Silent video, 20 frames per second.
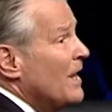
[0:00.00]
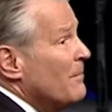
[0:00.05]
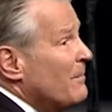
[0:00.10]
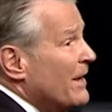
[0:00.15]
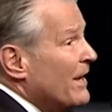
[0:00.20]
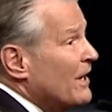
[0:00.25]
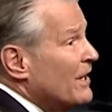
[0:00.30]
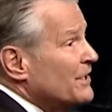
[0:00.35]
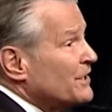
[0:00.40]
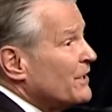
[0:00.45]

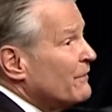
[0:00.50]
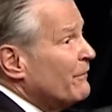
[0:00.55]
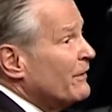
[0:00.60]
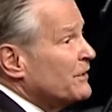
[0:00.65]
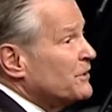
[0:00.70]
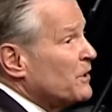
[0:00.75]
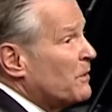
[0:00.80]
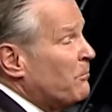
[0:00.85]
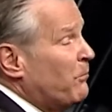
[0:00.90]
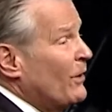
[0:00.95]
because if
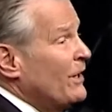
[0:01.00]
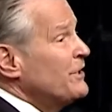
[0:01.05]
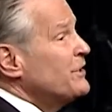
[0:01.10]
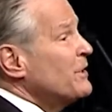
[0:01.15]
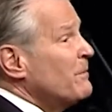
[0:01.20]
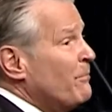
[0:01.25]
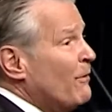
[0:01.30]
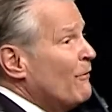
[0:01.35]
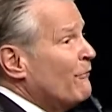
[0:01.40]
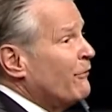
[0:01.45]
it's a
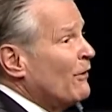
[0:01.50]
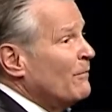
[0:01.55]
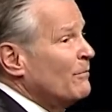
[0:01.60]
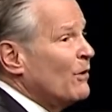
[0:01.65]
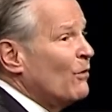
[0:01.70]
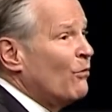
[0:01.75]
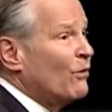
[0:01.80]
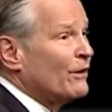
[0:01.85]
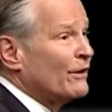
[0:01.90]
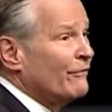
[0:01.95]
principle from
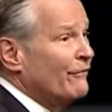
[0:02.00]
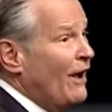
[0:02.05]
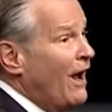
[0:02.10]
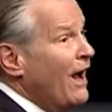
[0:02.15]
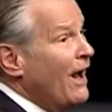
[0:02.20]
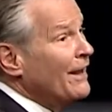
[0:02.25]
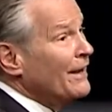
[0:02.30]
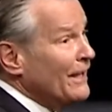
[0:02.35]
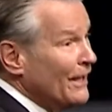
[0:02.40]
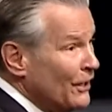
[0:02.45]
the Word of
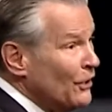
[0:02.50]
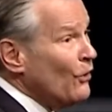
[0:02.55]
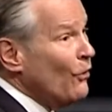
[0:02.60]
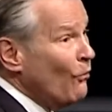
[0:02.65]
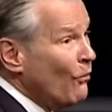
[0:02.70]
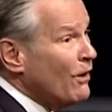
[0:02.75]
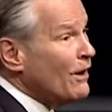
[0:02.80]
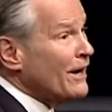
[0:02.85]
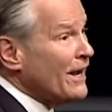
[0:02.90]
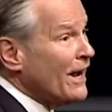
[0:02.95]
God, it'll
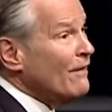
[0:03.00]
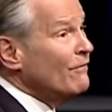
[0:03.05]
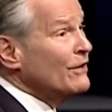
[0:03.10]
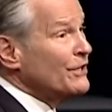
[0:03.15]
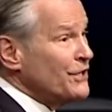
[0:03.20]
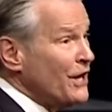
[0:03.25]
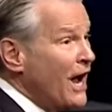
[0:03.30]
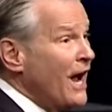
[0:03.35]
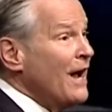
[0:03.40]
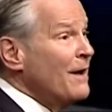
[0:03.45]
work every
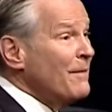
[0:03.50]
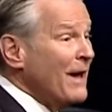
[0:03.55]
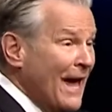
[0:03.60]
time,